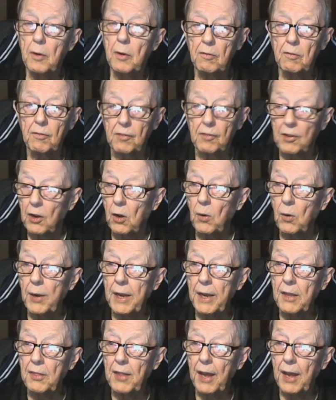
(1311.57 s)

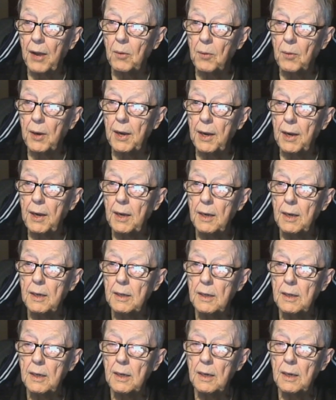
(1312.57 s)
flowing that way,
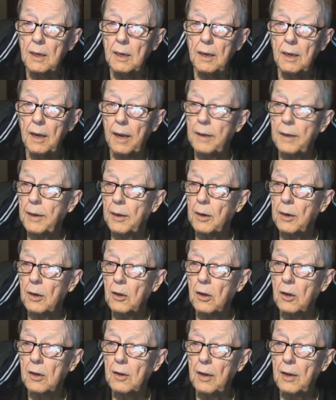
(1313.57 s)
and it'll
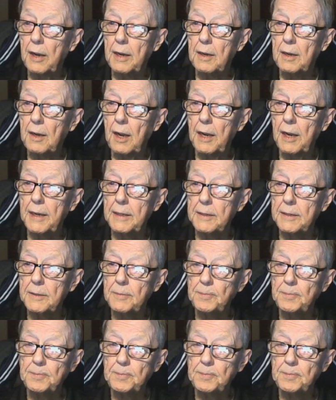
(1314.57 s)
look like light.